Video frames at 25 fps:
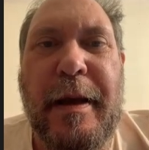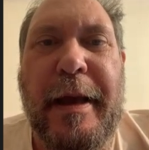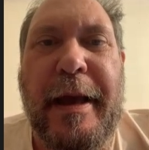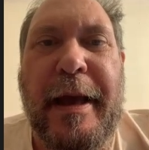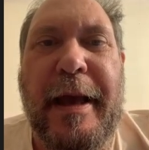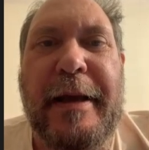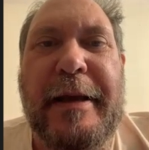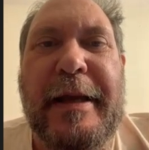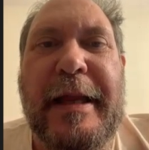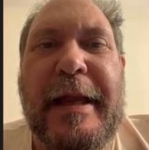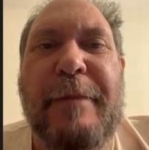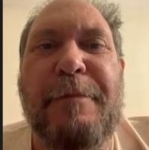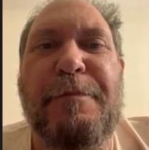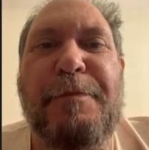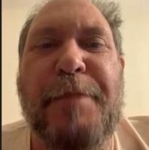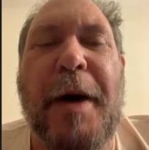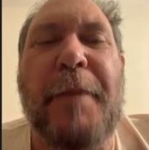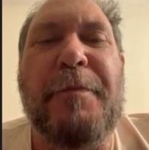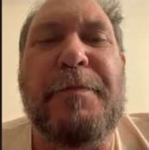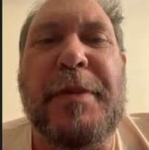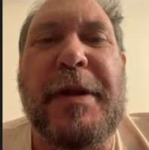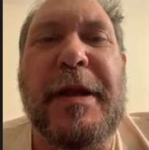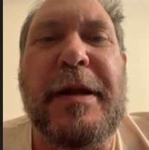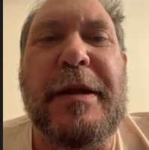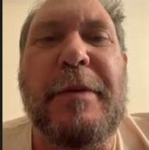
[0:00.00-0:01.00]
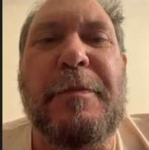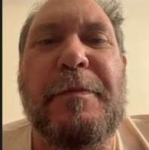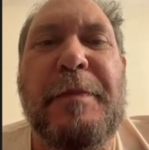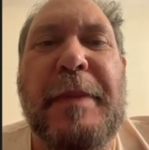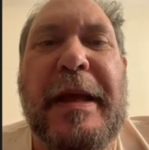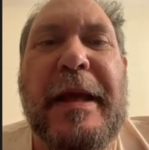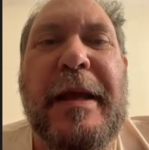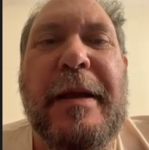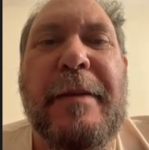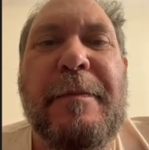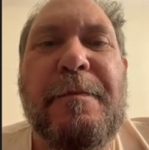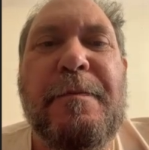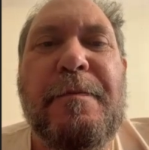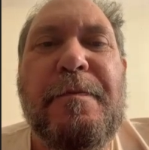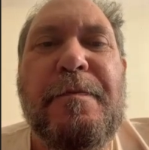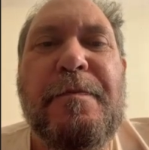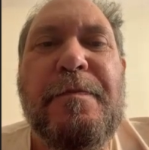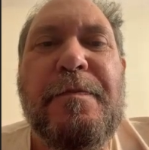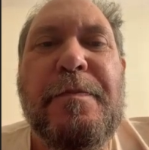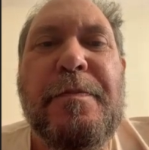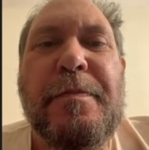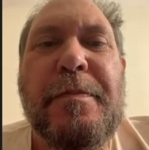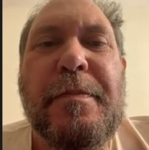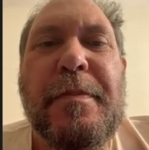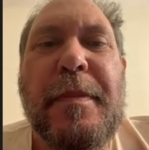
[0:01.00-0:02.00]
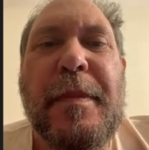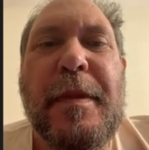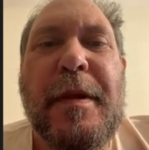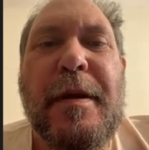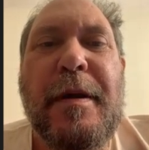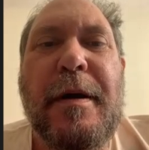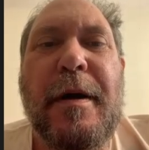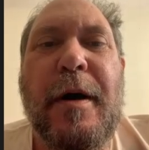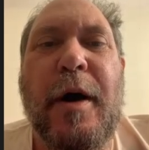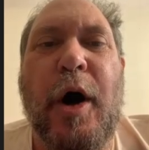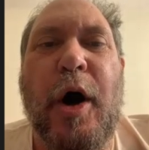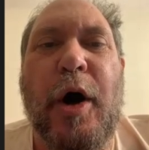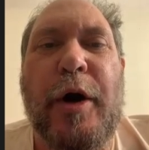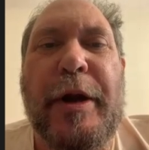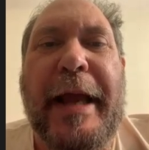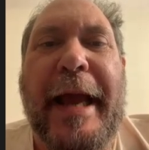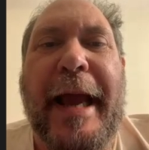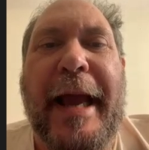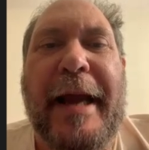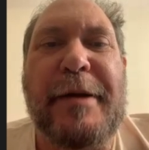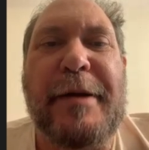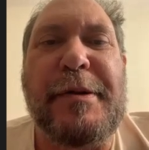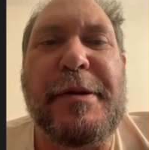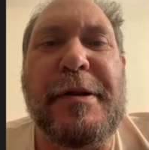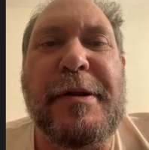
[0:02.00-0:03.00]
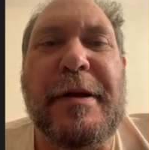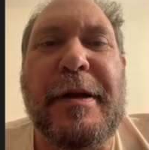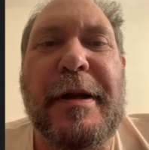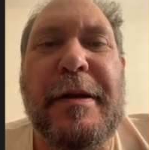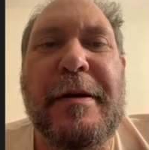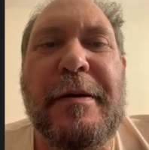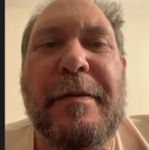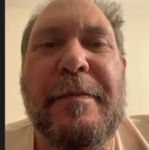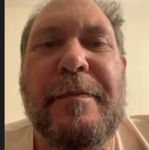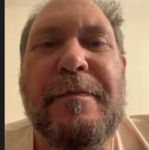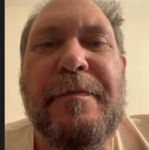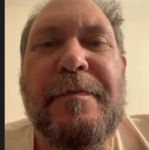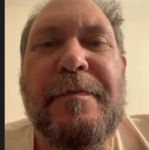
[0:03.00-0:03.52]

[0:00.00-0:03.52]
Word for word: and he bumped into me on accident.